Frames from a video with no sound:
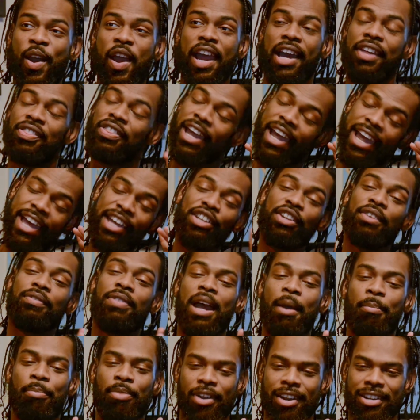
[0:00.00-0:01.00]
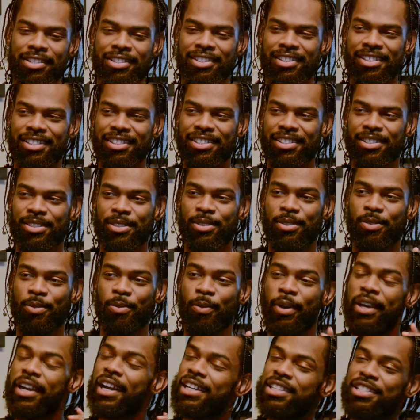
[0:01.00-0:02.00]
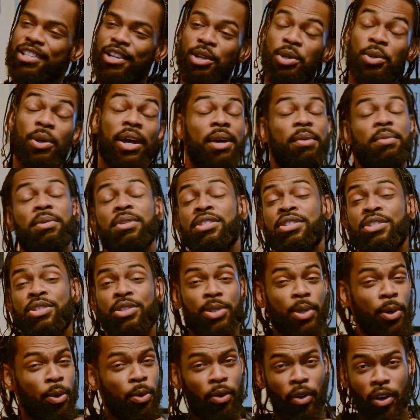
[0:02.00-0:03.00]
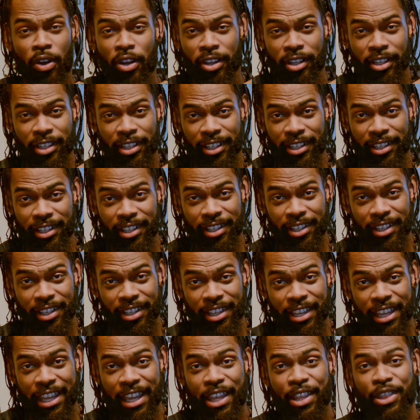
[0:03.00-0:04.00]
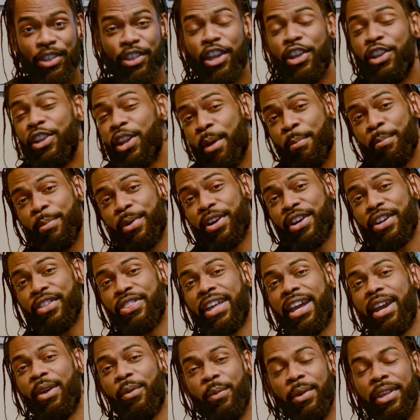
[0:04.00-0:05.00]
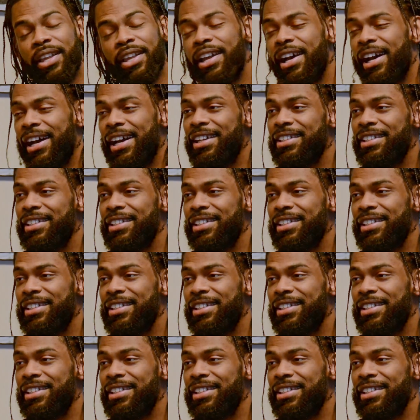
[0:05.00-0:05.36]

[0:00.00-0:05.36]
the end of that process, when I tell you I was so wrong, the number that we got